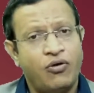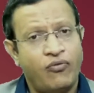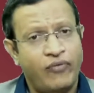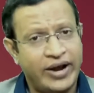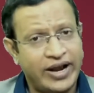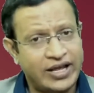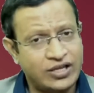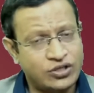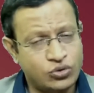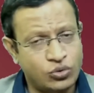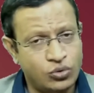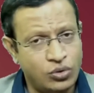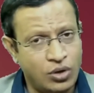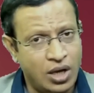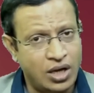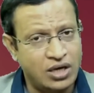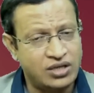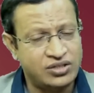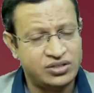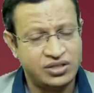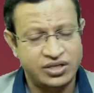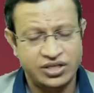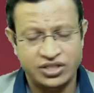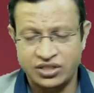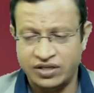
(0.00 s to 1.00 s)
Whereas pseudo
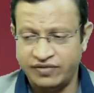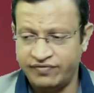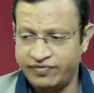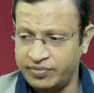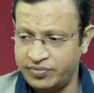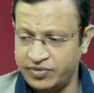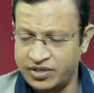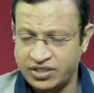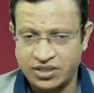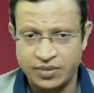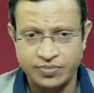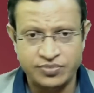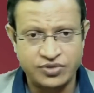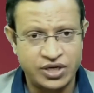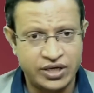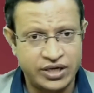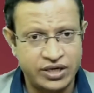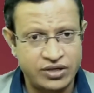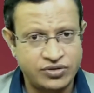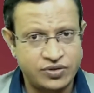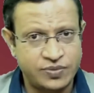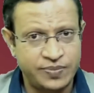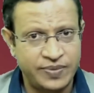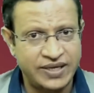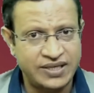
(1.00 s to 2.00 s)
hallucination from the
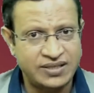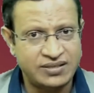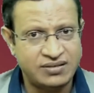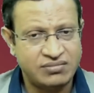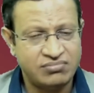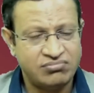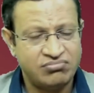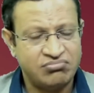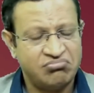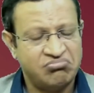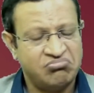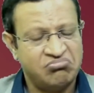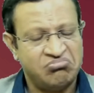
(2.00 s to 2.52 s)
subjective space,